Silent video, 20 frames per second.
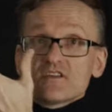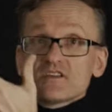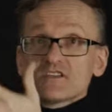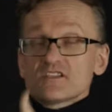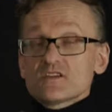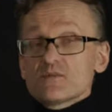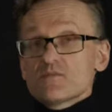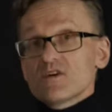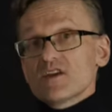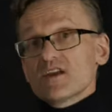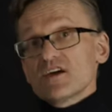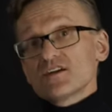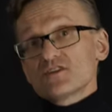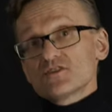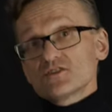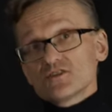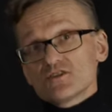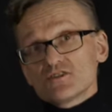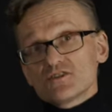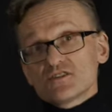a
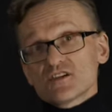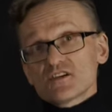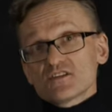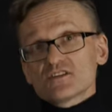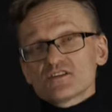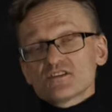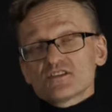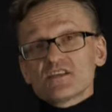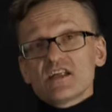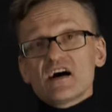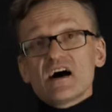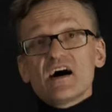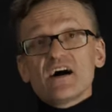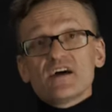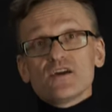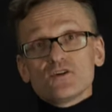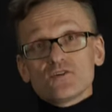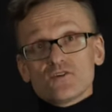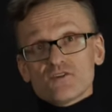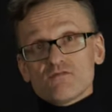simulation such as an
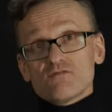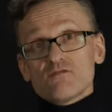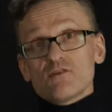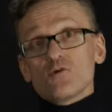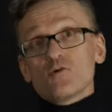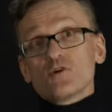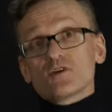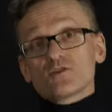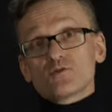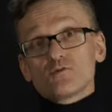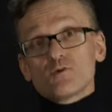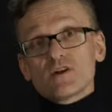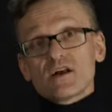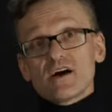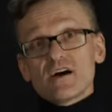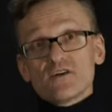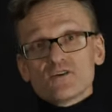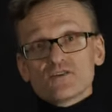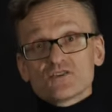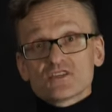ion flowing through an
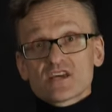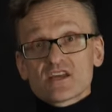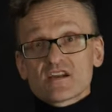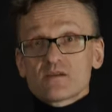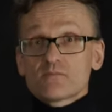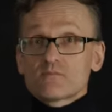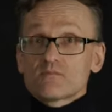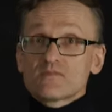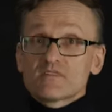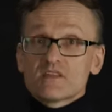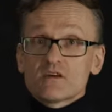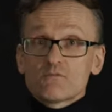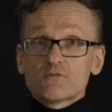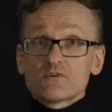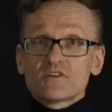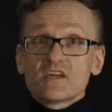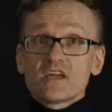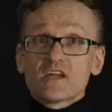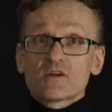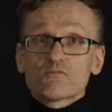ion channel. That
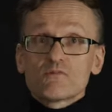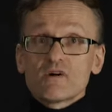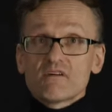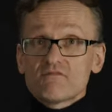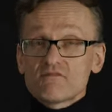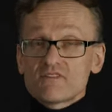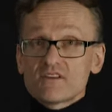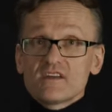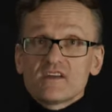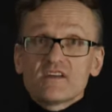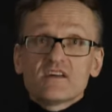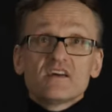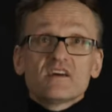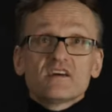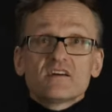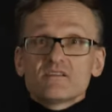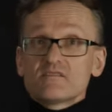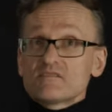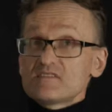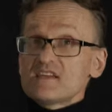would take roughly
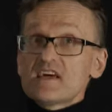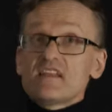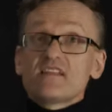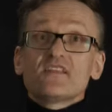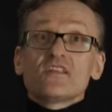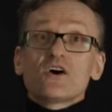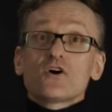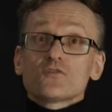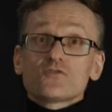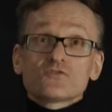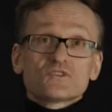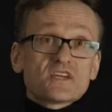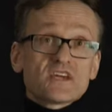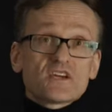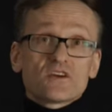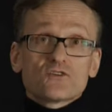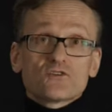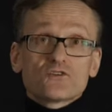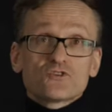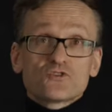10
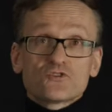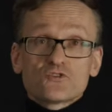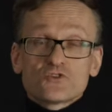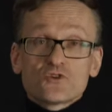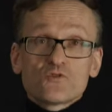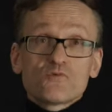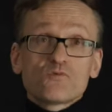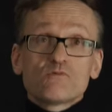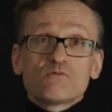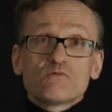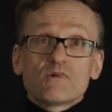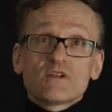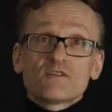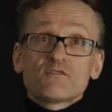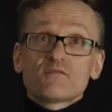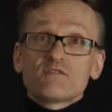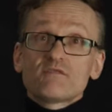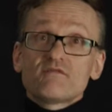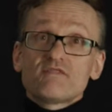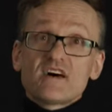nanoseconds or so, one
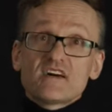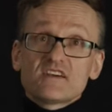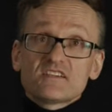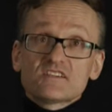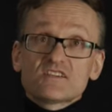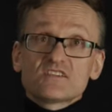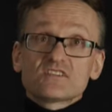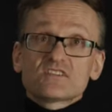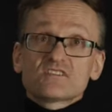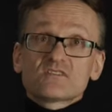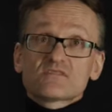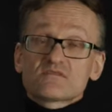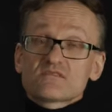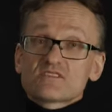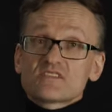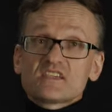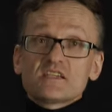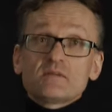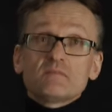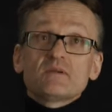of the fastest
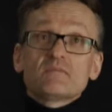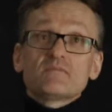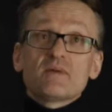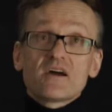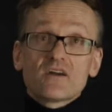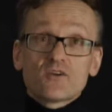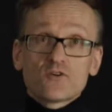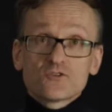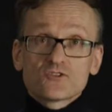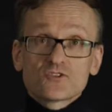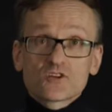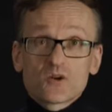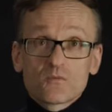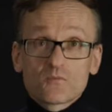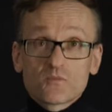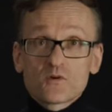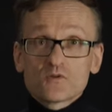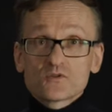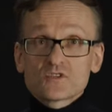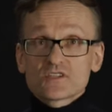semi-biological
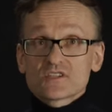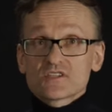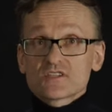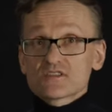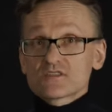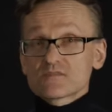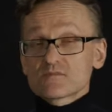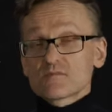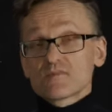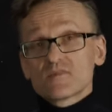processes.